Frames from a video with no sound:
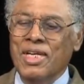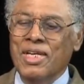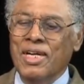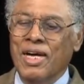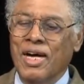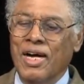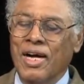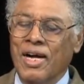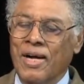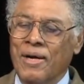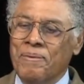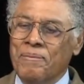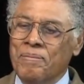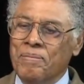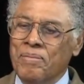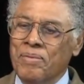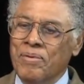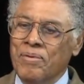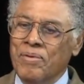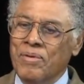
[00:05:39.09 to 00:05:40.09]
I
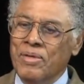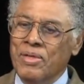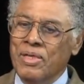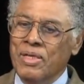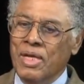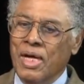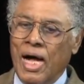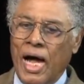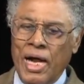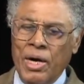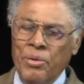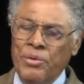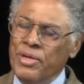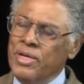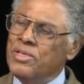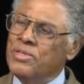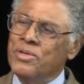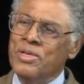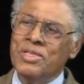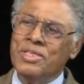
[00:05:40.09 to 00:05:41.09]
don't think
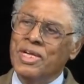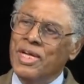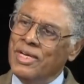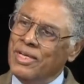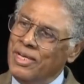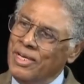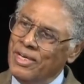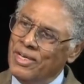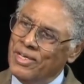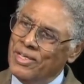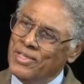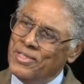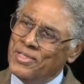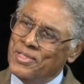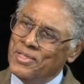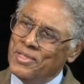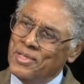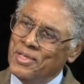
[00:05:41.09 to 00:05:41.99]
it's going to take years,